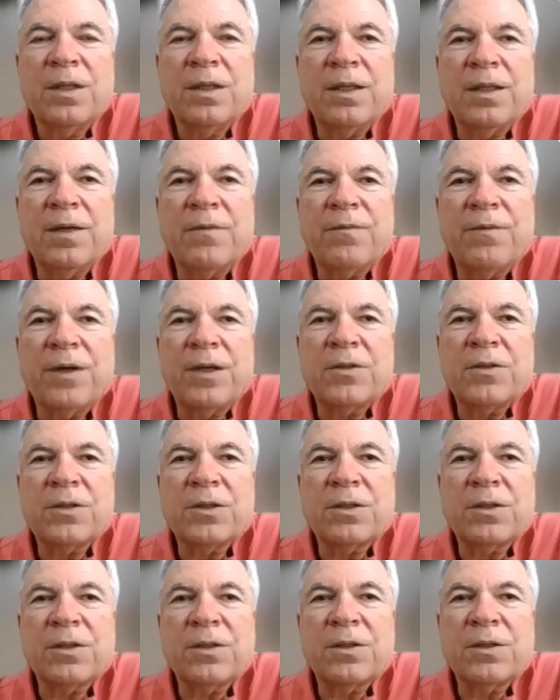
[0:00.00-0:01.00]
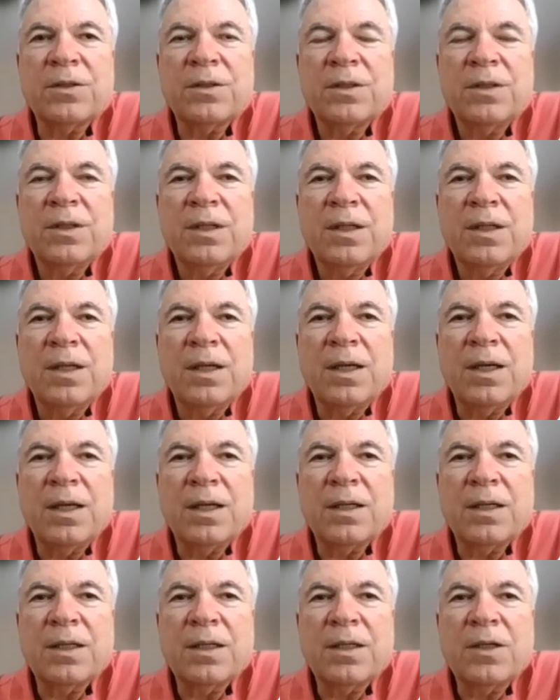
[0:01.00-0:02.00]
left ventricle
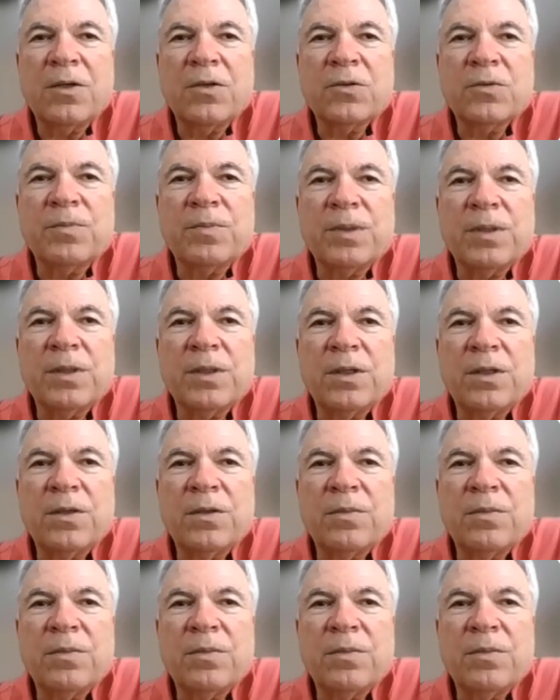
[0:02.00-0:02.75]
goes below